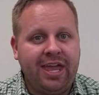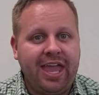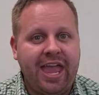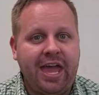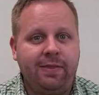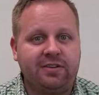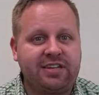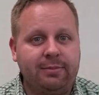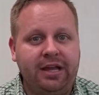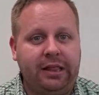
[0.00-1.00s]
And there's
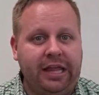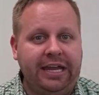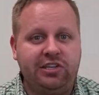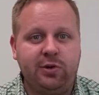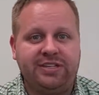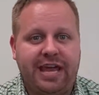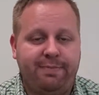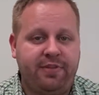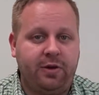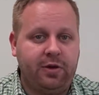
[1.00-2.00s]
going to be a link to a
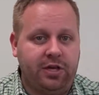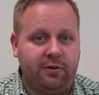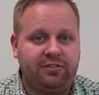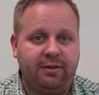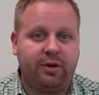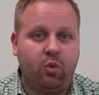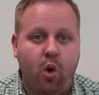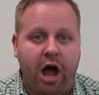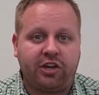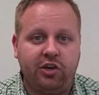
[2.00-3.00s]
template that we use, and I'm going to
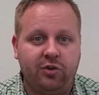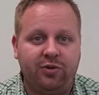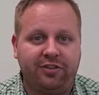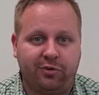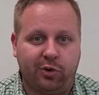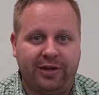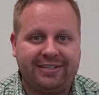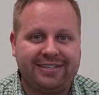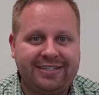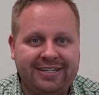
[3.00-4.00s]
walk you through
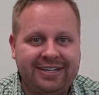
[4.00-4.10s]
it.